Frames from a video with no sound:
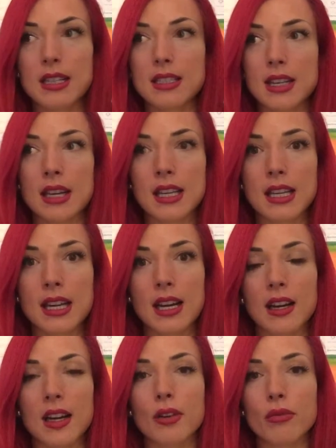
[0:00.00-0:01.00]
darling,
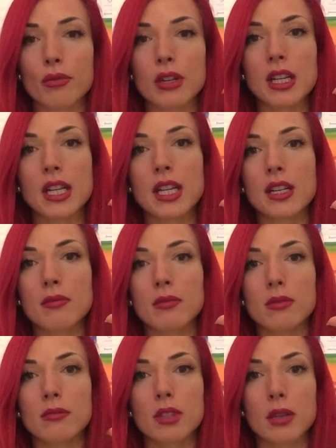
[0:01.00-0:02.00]
I really
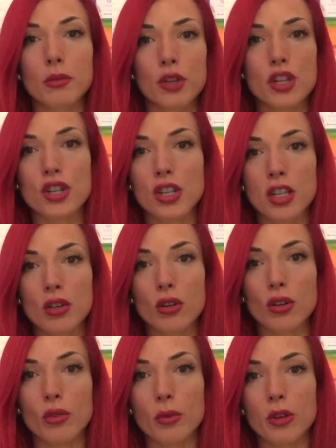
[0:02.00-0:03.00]
appreciate
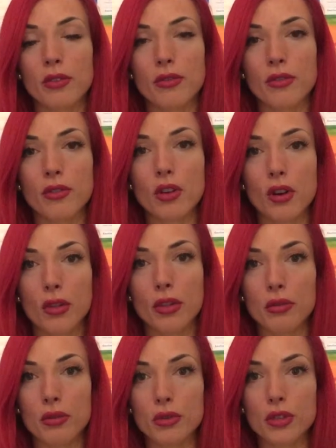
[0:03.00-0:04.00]
all we've gone
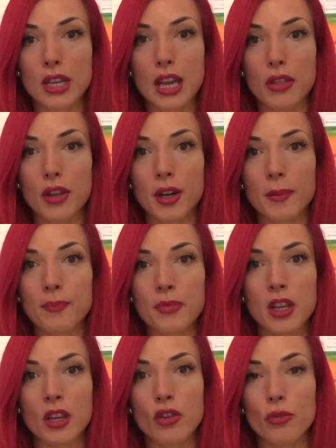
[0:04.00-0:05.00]
through together.
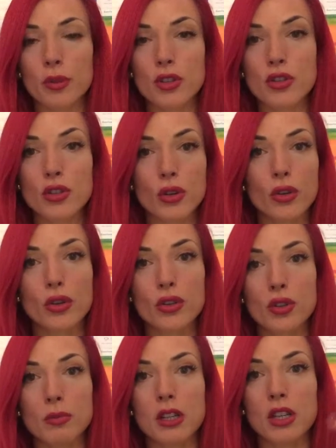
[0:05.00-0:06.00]
You've been so good
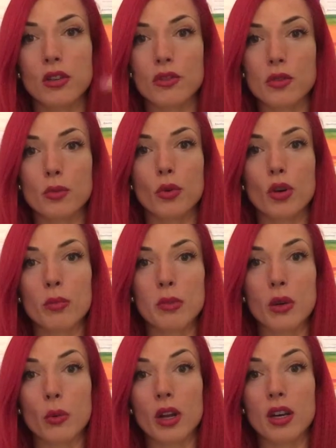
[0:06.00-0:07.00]
to me. You've supported
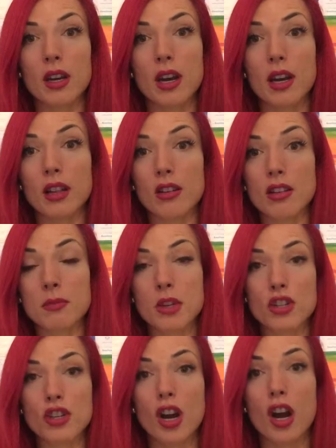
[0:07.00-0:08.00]
me when I lost my
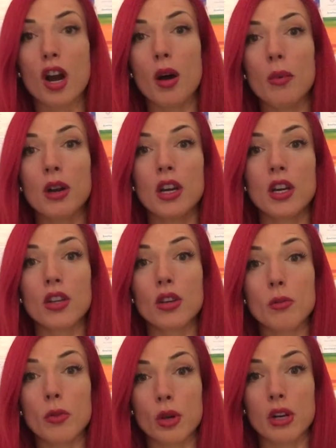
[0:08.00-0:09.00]
job. You
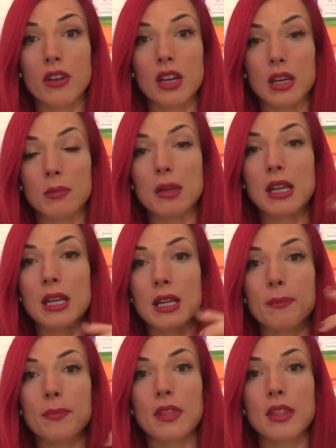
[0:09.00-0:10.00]
motivated me.